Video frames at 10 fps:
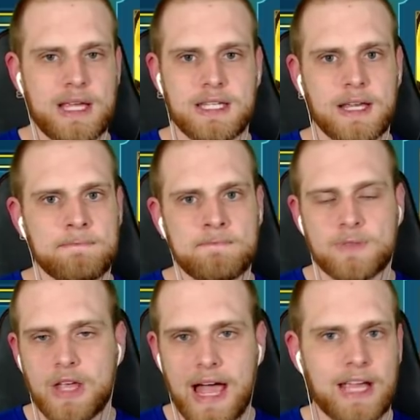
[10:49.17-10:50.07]
basic
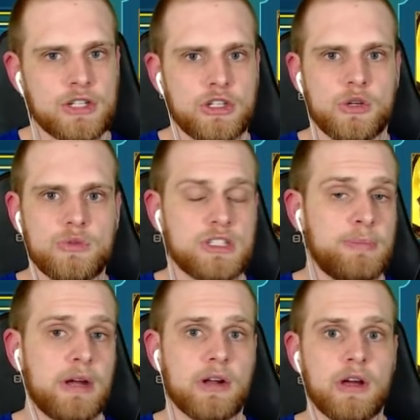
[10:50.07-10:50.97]
High Khatun,
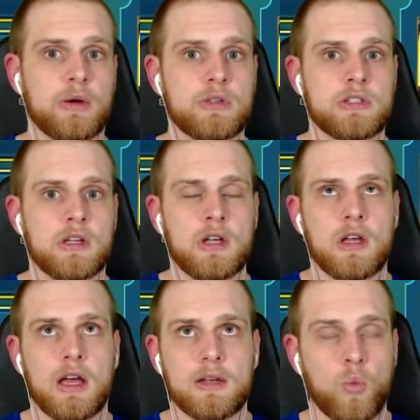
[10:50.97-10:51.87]
Spirit Host,
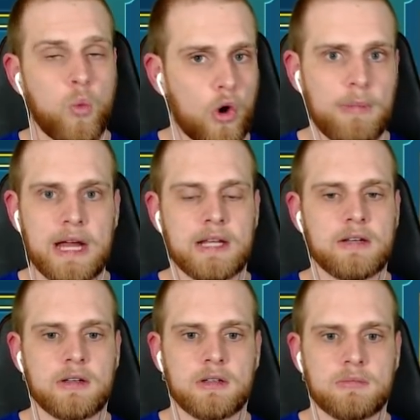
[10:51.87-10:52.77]
War
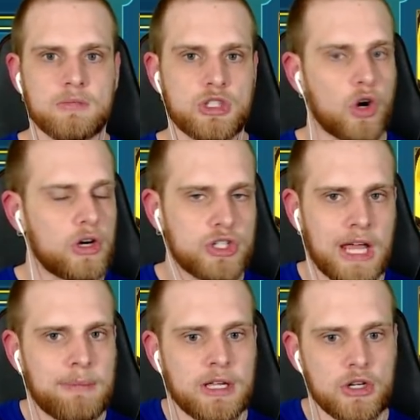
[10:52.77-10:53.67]
Maiden, Starter
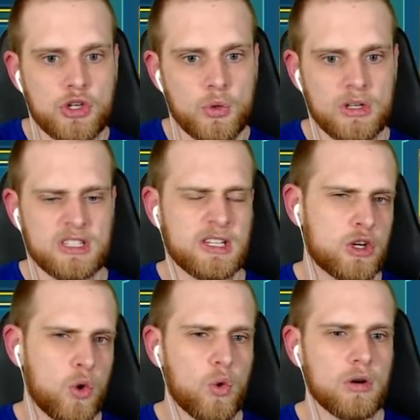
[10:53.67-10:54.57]
Champion, Nuke. So the
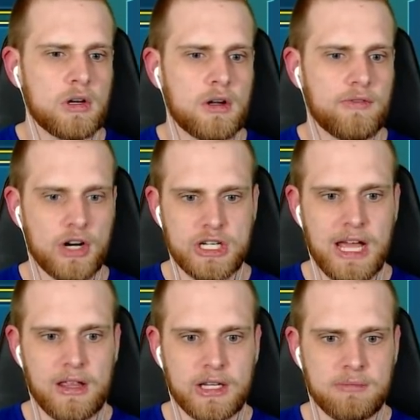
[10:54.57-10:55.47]
core
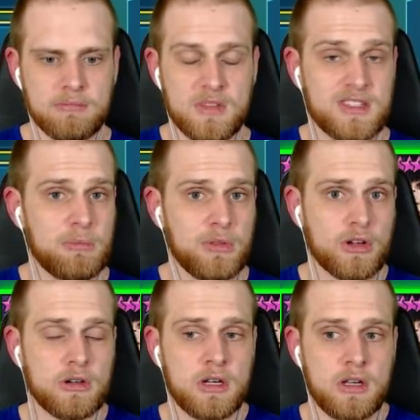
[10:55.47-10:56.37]
functionality,
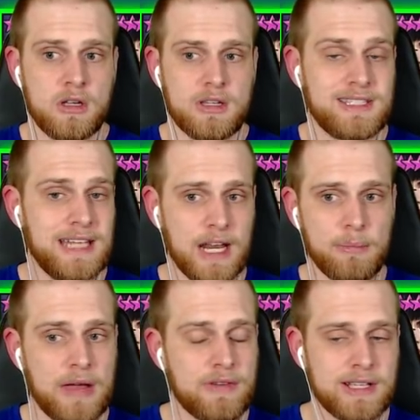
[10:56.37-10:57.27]
similar
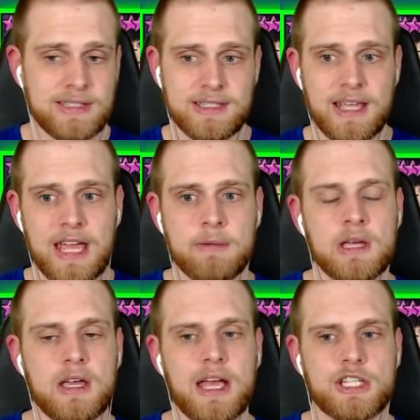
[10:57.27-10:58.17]
setup, everything's the
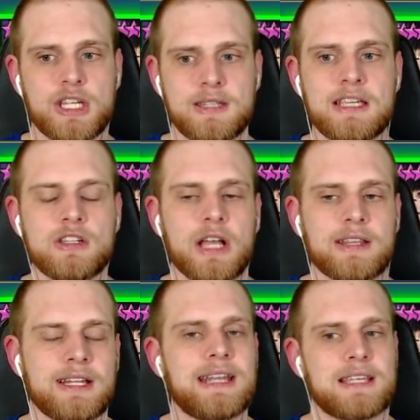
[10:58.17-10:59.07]
same. It's just these are
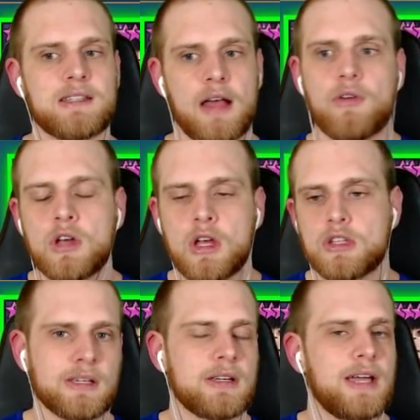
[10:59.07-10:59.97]
like the next level.
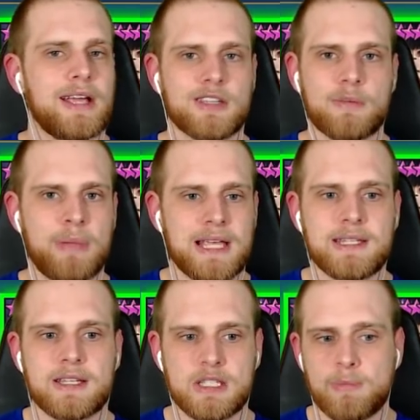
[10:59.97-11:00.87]
Basically, it's a
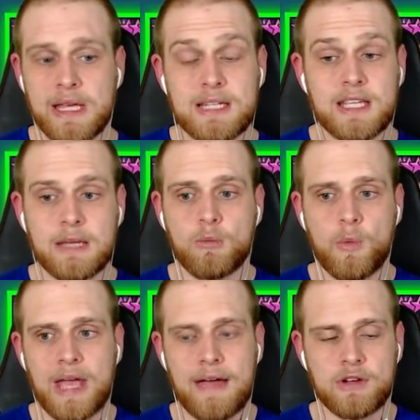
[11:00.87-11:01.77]
basic speed team,
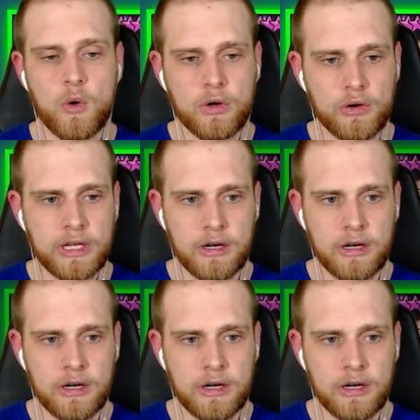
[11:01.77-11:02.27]
what we have going on